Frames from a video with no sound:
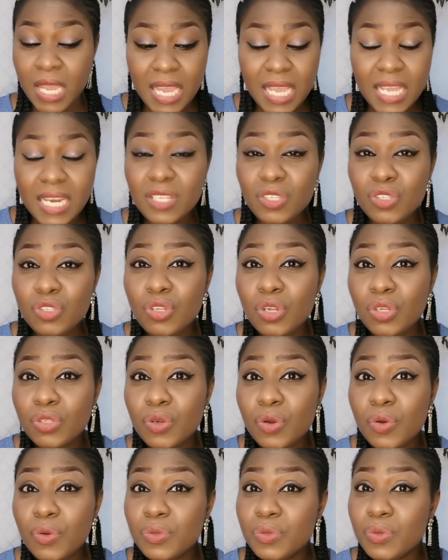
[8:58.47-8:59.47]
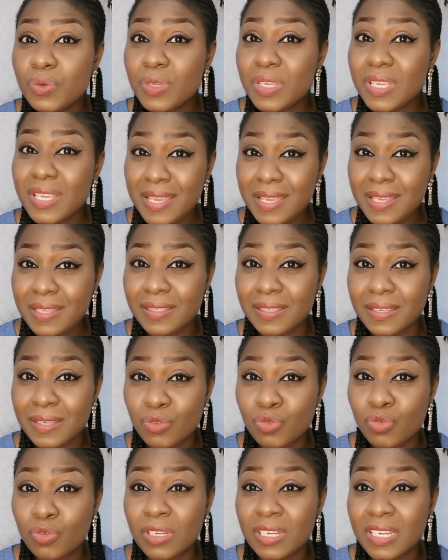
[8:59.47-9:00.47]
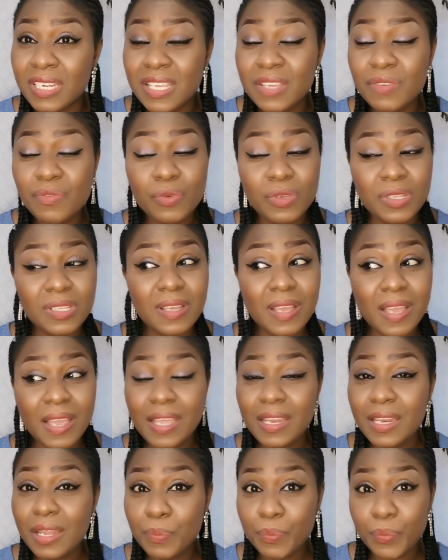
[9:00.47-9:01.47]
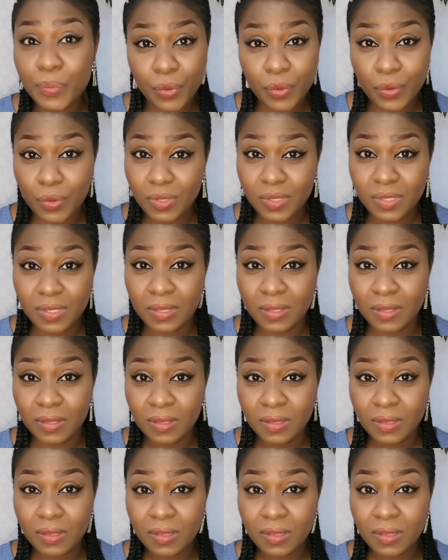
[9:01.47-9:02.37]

It is not also easy to live with any person.